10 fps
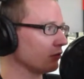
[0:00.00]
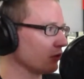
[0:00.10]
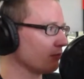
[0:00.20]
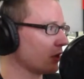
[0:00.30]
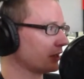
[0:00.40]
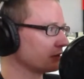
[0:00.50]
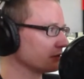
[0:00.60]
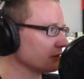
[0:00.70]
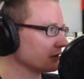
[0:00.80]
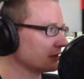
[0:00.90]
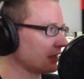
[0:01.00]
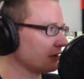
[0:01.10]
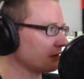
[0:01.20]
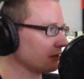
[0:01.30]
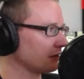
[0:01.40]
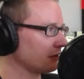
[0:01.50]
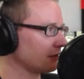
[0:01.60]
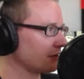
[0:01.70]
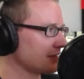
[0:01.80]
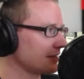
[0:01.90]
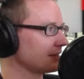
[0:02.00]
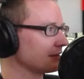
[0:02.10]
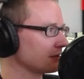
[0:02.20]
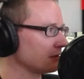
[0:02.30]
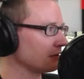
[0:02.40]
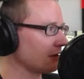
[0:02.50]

that marketers understand that this isn't